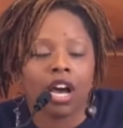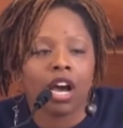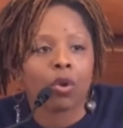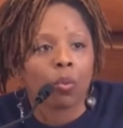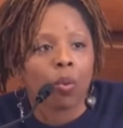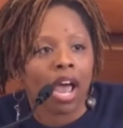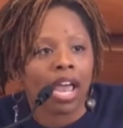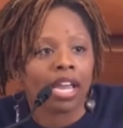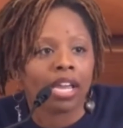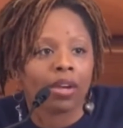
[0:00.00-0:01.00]
on
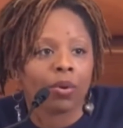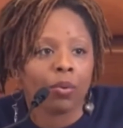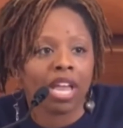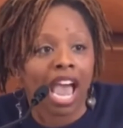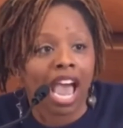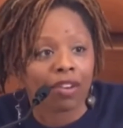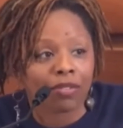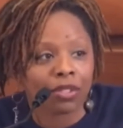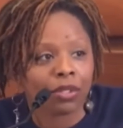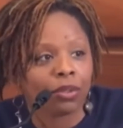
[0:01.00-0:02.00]
why we
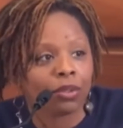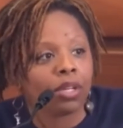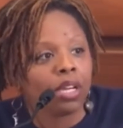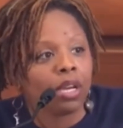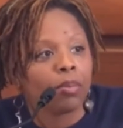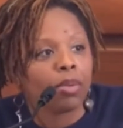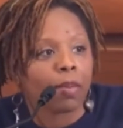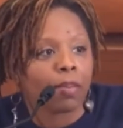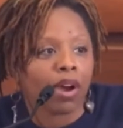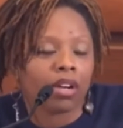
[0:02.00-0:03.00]
have to be a
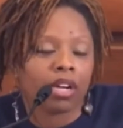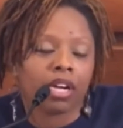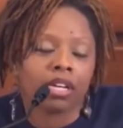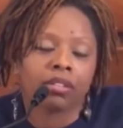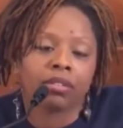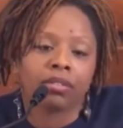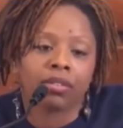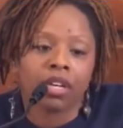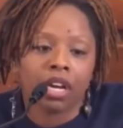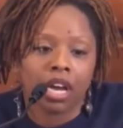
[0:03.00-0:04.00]
part of
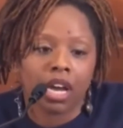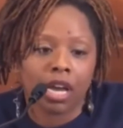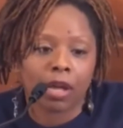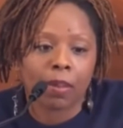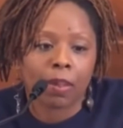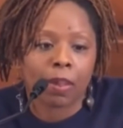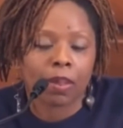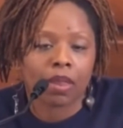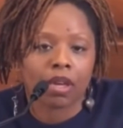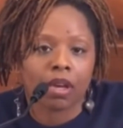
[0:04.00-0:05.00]
um,
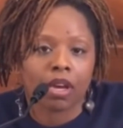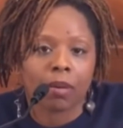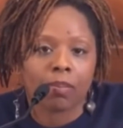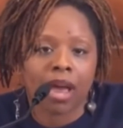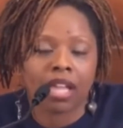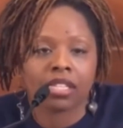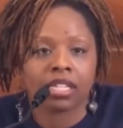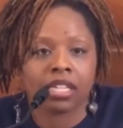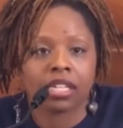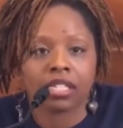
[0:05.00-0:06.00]
uh,
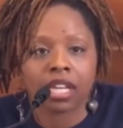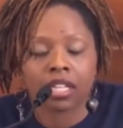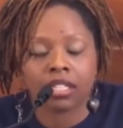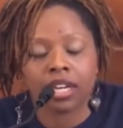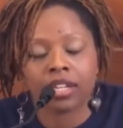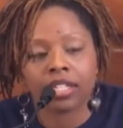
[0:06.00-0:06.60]
Palestinian solidarity.